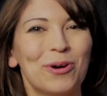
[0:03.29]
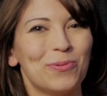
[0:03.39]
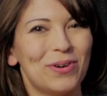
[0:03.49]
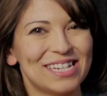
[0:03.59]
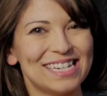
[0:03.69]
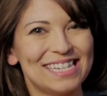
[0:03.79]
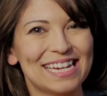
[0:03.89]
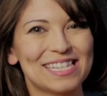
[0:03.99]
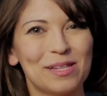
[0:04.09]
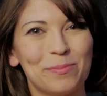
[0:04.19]
Welcome to
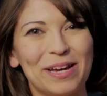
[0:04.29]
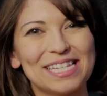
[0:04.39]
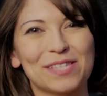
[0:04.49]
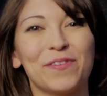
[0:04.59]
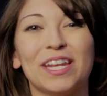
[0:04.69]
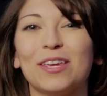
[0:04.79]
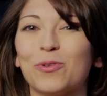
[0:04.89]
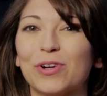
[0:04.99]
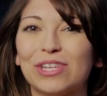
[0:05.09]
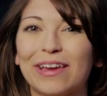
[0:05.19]
Tekzilla Bytes, feeding
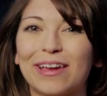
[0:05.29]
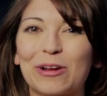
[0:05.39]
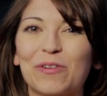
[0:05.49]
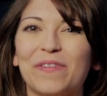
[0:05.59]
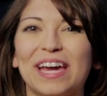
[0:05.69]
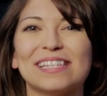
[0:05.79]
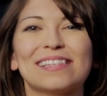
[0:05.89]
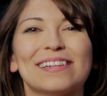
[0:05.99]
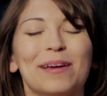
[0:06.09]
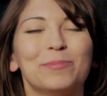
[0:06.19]
your tech hunger
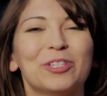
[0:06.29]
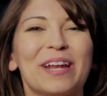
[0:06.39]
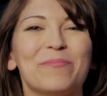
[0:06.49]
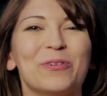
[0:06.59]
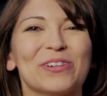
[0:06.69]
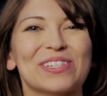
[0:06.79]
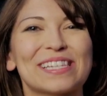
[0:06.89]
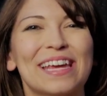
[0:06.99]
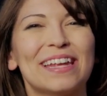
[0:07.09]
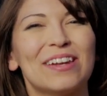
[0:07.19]
fast. I'm Shannon
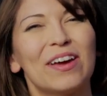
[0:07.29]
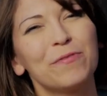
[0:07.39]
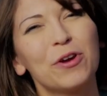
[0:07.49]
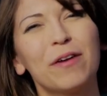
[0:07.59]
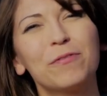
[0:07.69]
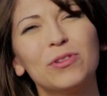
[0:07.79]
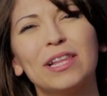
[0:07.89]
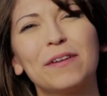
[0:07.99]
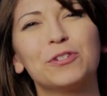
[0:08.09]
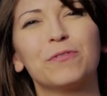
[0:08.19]
Morse. Now, have you ever
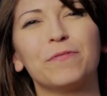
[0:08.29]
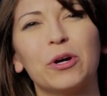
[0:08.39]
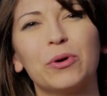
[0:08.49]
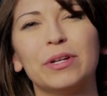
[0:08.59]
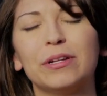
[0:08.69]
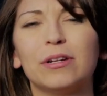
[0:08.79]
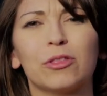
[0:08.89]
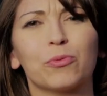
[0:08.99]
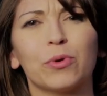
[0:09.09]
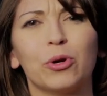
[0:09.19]
left your phone in
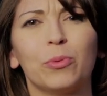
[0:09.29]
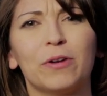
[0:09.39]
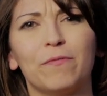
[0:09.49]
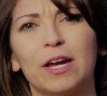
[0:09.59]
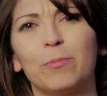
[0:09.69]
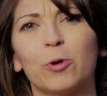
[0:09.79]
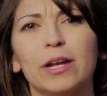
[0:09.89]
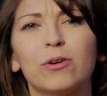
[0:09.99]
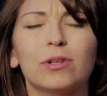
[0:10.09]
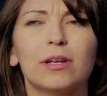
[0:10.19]
another room on
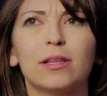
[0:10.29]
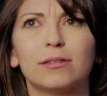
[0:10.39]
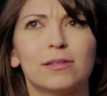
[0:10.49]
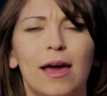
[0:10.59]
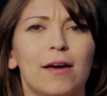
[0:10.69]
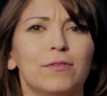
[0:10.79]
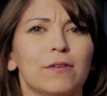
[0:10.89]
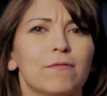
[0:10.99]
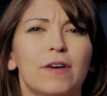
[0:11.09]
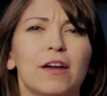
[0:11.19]
vibrate only to have
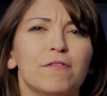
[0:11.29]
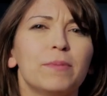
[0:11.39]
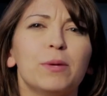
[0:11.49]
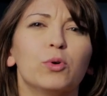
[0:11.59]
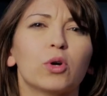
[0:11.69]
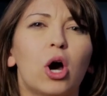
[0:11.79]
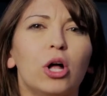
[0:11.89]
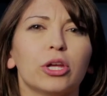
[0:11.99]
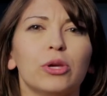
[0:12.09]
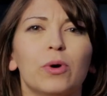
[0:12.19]
like five people
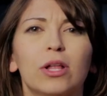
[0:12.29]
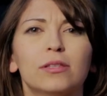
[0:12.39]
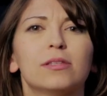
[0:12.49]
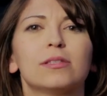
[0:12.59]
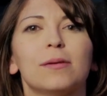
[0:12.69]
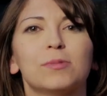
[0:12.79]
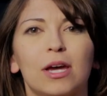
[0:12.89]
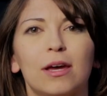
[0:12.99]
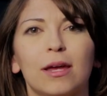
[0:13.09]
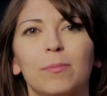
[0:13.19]
call you all at the same
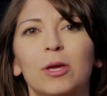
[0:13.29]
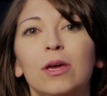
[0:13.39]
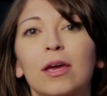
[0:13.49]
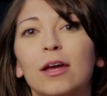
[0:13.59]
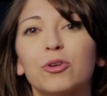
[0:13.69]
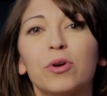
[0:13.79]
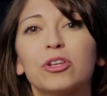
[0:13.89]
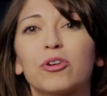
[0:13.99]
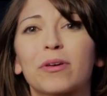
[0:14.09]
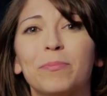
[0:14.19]
time and you're
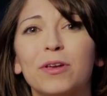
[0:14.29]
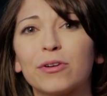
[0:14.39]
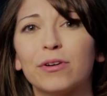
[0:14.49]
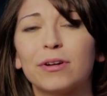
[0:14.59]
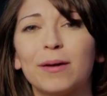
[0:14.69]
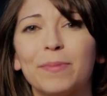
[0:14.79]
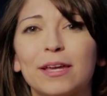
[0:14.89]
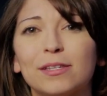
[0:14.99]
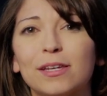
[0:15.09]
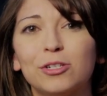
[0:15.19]
on your computer and not
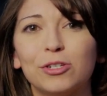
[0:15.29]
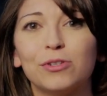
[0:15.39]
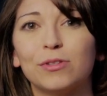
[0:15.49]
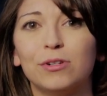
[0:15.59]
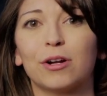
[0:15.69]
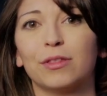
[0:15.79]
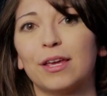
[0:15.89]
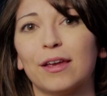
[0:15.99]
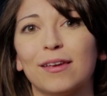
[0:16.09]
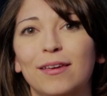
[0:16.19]
paying attention to the darn
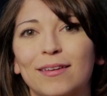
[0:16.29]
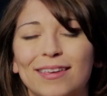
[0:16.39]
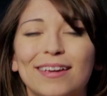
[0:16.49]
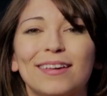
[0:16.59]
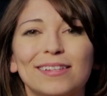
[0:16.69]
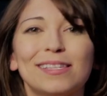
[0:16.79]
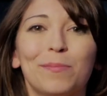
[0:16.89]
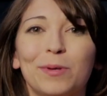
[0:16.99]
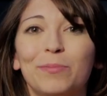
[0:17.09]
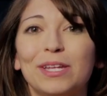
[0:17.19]
thing? Yeah, that's
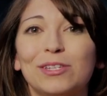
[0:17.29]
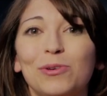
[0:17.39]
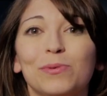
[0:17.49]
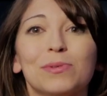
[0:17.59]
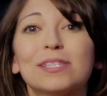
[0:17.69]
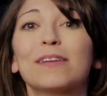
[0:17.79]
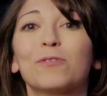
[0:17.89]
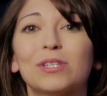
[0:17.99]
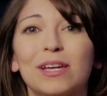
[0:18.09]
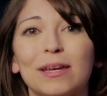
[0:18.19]
happened to me too,
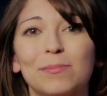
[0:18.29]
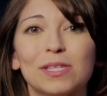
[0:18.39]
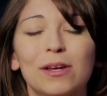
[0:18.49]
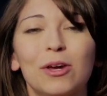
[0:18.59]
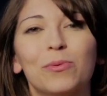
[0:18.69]
several times.